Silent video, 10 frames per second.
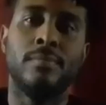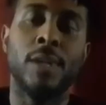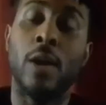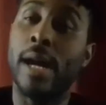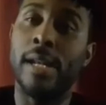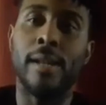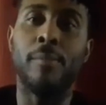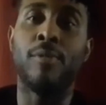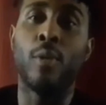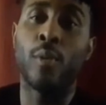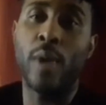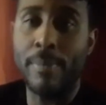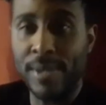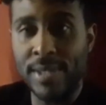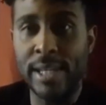All right, and before we
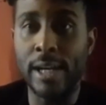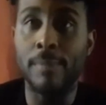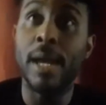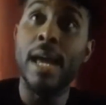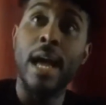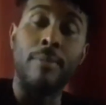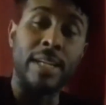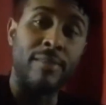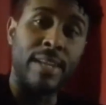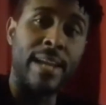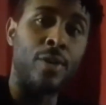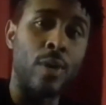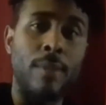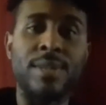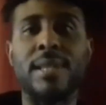wrap this thing up, I'm going to give Daniel
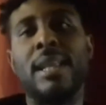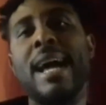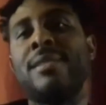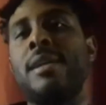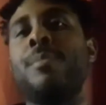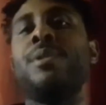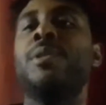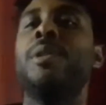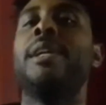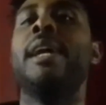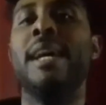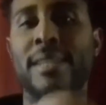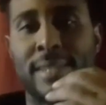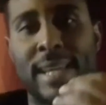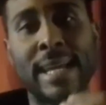Roberts the last opportunity
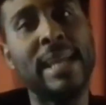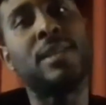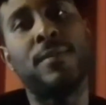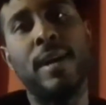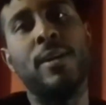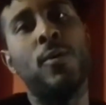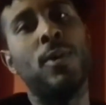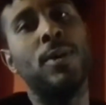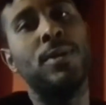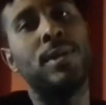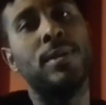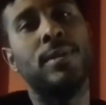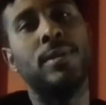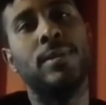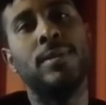to say his final words
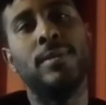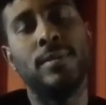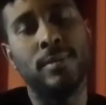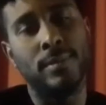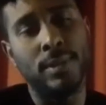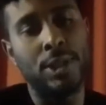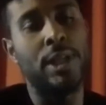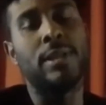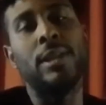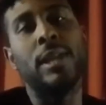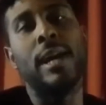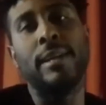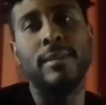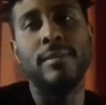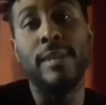to Justin
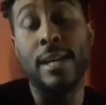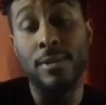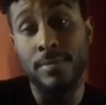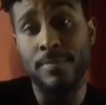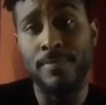Klein. Daniel?